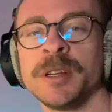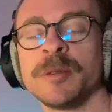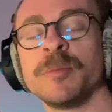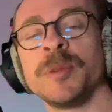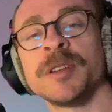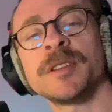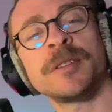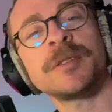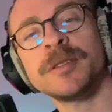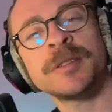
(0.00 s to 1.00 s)
but in
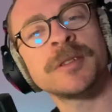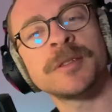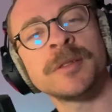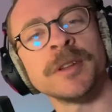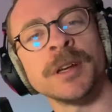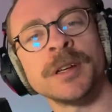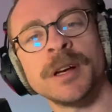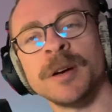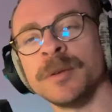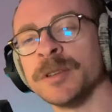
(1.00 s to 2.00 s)
order to do that,
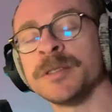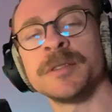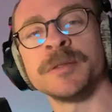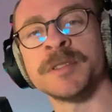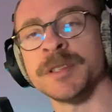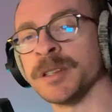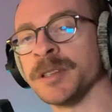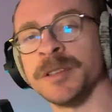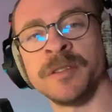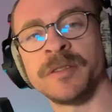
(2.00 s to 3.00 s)
I wanted to use
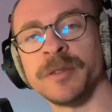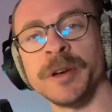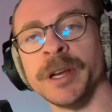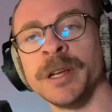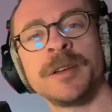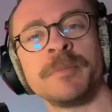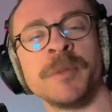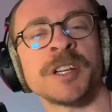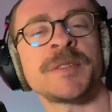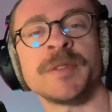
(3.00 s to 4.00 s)
another free
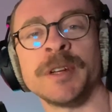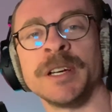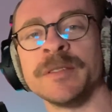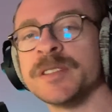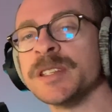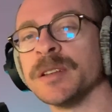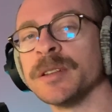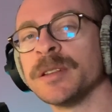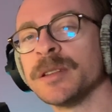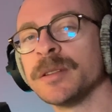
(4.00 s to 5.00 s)
MaxForLive
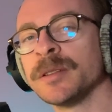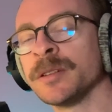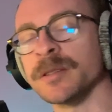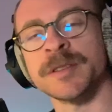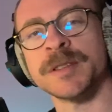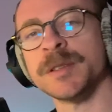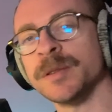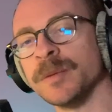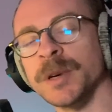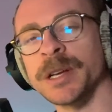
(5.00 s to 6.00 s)
synth, cause
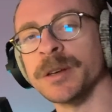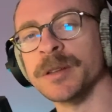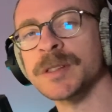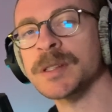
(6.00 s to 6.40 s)
why not?